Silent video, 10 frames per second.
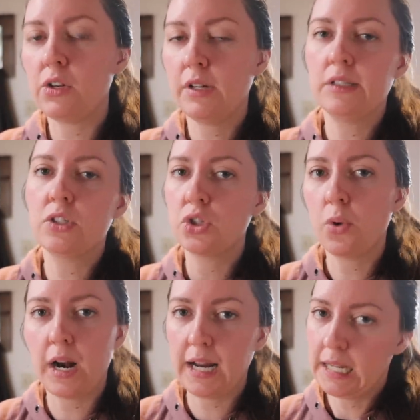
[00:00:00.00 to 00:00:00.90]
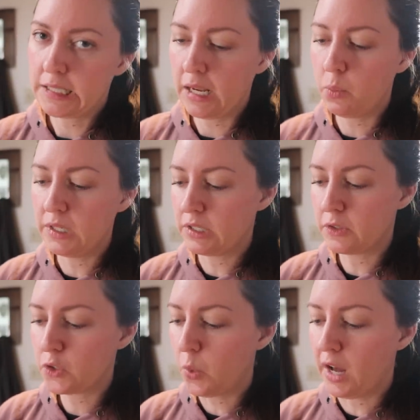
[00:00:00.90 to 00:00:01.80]
you can store it as a winter
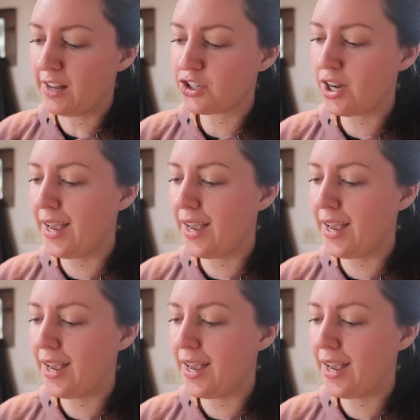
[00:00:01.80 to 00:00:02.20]
squash.